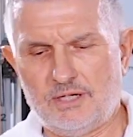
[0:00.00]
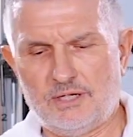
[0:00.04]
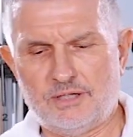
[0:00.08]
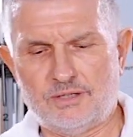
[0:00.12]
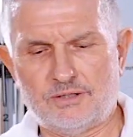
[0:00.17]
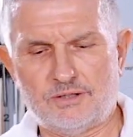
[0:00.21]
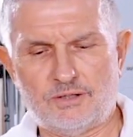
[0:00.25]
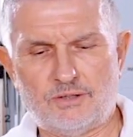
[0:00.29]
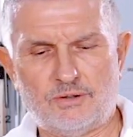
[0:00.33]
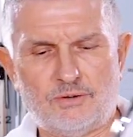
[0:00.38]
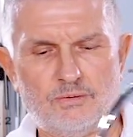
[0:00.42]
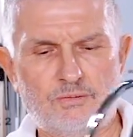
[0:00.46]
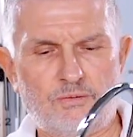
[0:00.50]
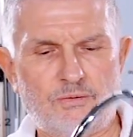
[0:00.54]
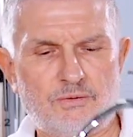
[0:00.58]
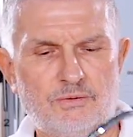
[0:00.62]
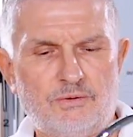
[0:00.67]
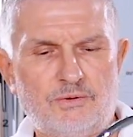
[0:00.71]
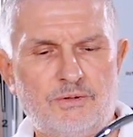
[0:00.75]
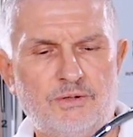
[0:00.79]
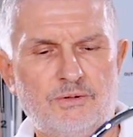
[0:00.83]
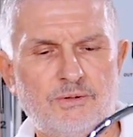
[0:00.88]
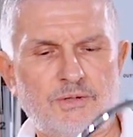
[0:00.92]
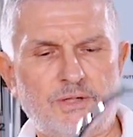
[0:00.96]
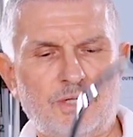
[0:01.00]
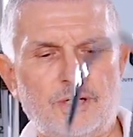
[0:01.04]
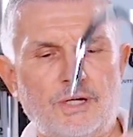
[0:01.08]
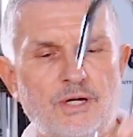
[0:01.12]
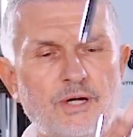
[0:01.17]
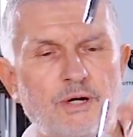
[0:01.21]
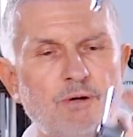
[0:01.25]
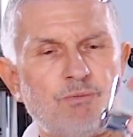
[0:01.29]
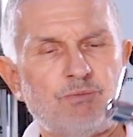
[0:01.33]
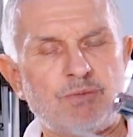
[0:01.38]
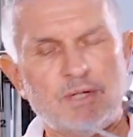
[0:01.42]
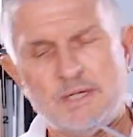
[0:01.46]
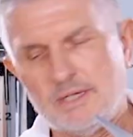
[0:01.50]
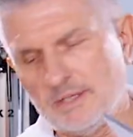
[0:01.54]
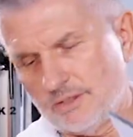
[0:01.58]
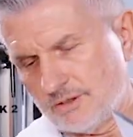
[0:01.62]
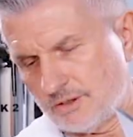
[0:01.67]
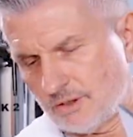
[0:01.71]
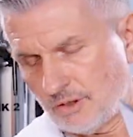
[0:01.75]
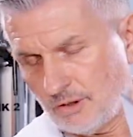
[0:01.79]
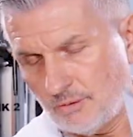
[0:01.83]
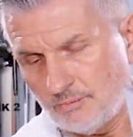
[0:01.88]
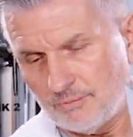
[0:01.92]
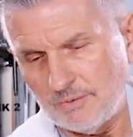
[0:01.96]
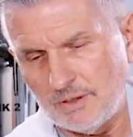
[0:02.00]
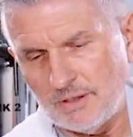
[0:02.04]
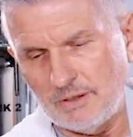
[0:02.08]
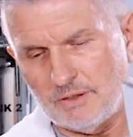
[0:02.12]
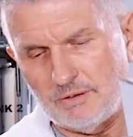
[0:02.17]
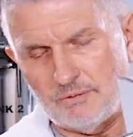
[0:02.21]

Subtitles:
So there you go. So